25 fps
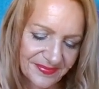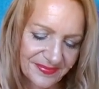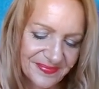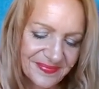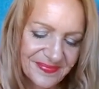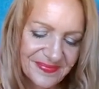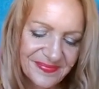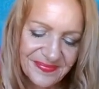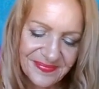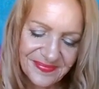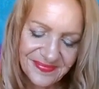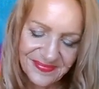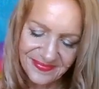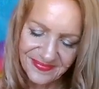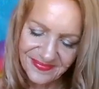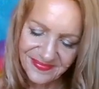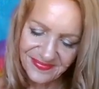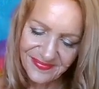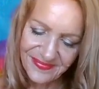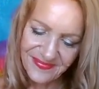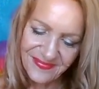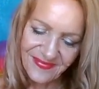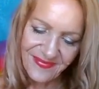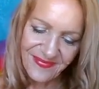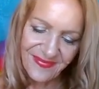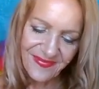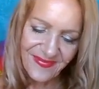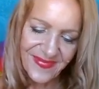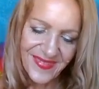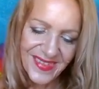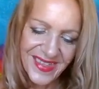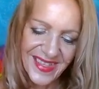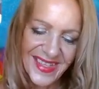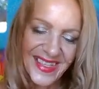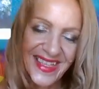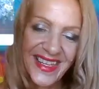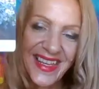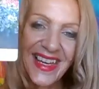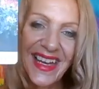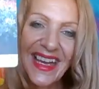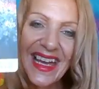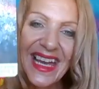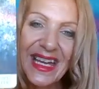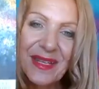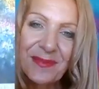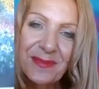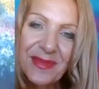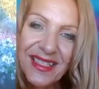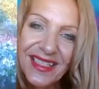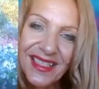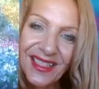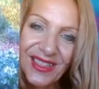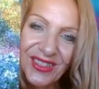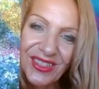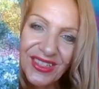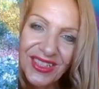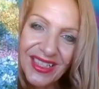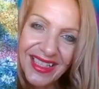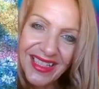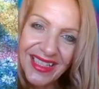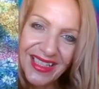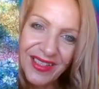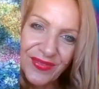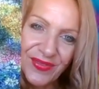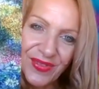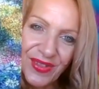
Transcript: Mm. Absolutely.